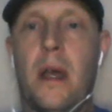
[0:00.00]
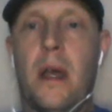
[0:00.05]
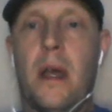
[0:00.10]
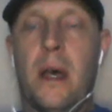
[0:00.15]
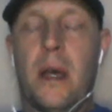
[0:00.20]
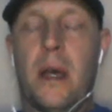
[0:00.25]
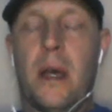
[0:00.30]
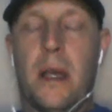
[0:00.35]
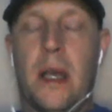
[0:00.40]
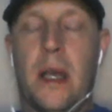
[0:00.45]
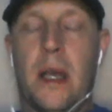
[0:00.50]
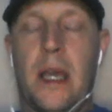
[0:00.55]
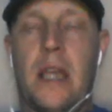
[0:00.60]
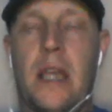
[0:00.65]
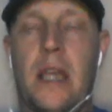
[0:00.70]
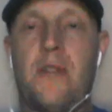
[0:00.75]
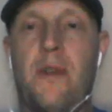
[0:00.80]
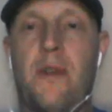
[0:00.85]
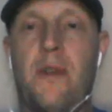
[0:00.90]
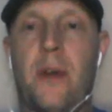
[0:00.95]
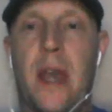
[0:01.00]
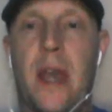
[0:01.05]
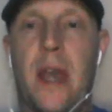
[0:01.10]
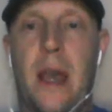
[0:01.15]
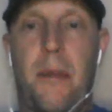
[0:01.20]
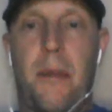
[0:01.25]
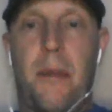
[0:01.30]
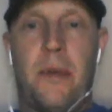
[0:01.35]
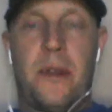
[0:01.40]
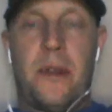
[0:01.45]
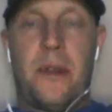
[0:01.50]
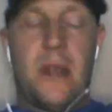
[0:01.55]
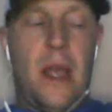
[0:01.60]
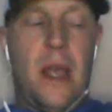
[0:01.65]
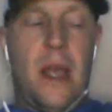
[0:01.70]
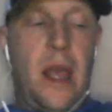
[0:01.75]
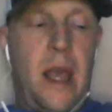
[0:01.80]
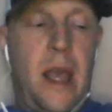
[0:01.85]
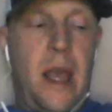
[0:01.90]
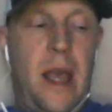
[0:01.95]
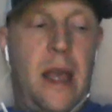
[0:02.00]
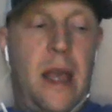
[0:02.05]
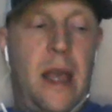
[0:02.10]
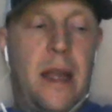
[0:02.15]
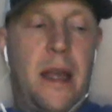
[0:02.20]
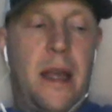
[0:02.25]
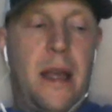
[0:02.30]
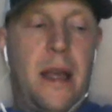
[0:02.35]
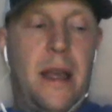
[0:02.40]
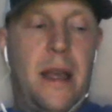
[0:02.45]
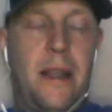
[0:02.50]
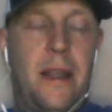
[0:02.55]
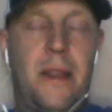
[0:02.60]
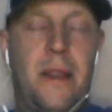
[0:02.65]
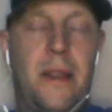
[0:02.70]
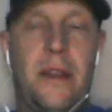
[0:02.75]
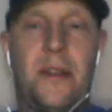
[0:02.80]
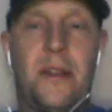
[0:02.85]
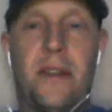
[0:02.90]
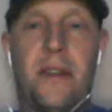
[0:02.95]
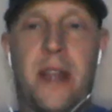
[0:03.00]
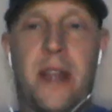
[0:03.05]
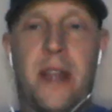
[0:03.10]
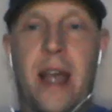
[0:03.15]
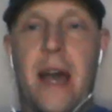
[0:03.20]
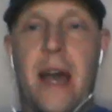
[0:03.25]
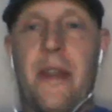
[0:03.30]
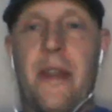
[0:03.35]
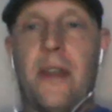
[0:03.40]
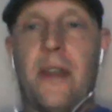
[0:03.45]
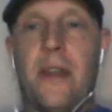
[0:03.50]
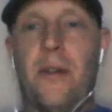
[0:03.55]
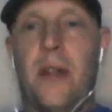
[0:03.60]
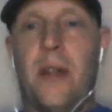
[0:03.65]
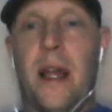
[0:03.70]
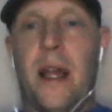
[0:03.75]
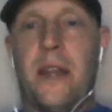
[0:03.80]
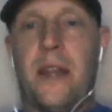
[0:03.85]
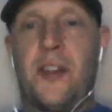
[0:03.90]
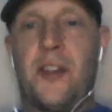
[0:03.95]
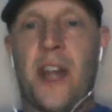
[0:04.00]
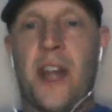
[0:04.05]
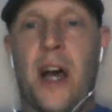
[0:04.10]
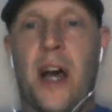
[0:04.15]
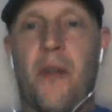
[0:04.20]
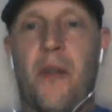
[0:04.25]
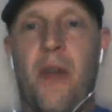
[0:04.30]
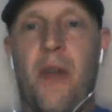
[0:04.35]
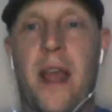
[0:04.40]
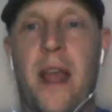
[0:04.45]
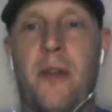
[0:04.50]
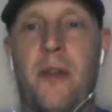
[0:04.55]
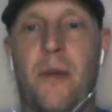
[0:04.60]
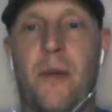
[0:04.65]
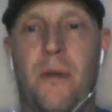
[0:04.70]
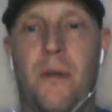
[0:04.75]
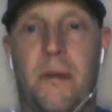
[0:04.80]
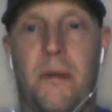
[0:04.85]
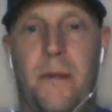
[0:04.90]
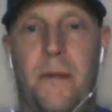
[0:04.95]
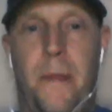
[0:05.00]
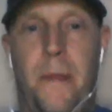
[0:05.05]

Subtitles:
Kingsville campus. And this is the guy that you'll like, John Randall.